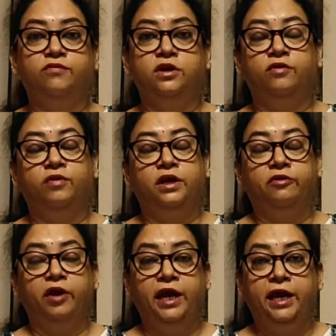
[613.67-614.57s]

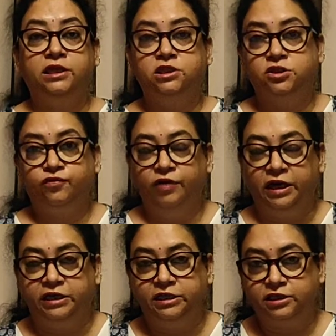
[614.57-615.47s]
intelligence has been given
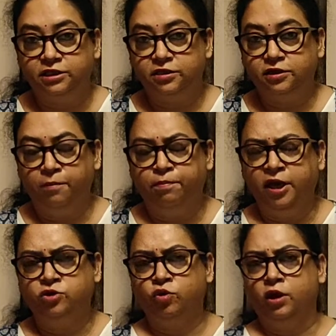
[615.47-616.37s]
a
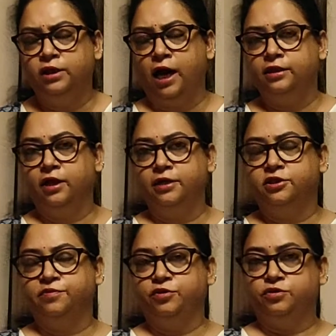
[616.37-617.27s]
great weightage
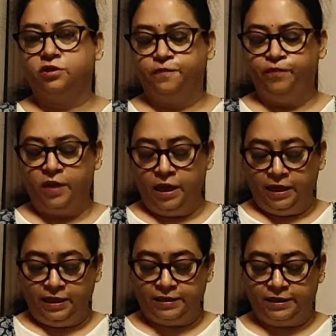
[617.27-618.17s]
compared to all the
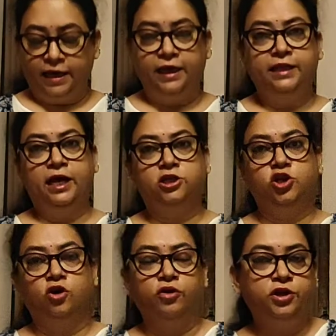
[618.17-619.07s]
other attributes.
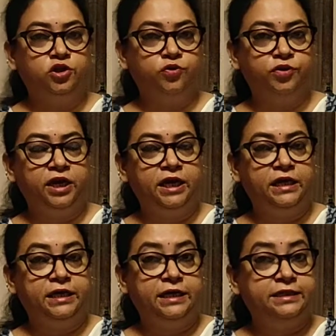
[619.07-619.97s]
The second
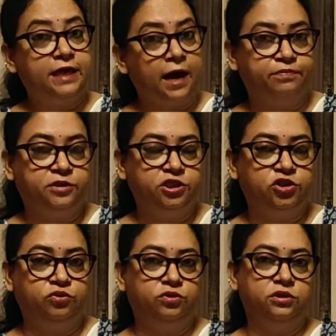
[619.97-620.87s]
that you are going to
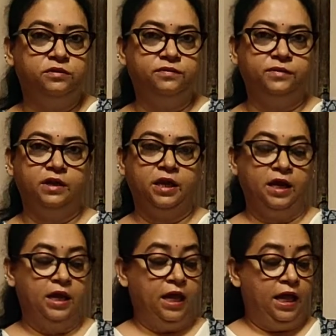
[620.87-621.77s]
read is
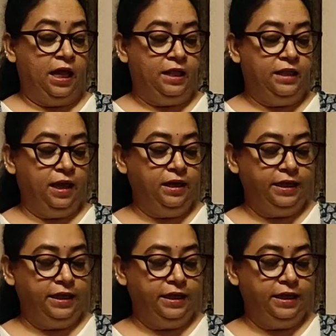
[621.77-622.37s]
aptitude.